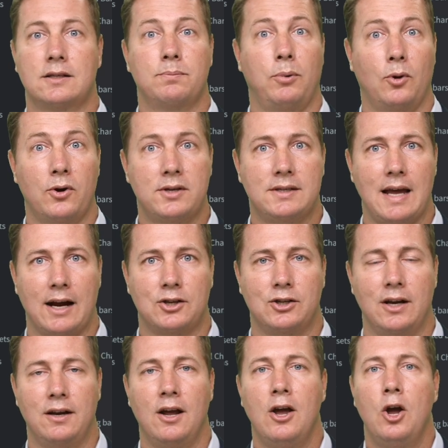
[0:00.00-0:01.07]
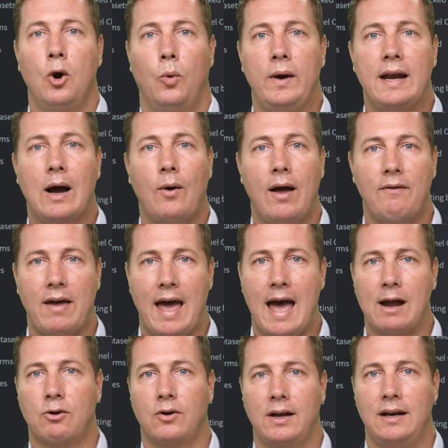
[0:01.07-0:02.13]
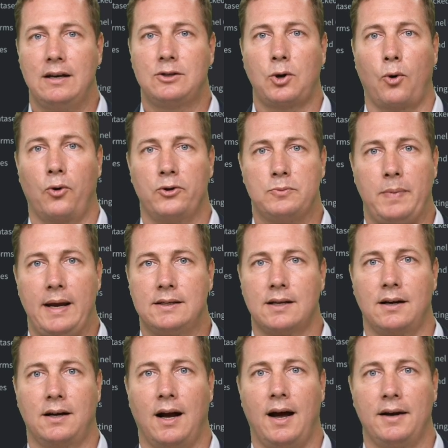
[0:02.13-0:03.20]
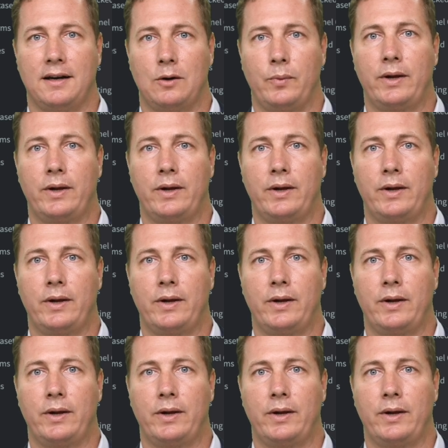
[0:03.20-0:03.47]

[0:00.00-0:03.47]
Explore section, we now have aggregated totals based on continent.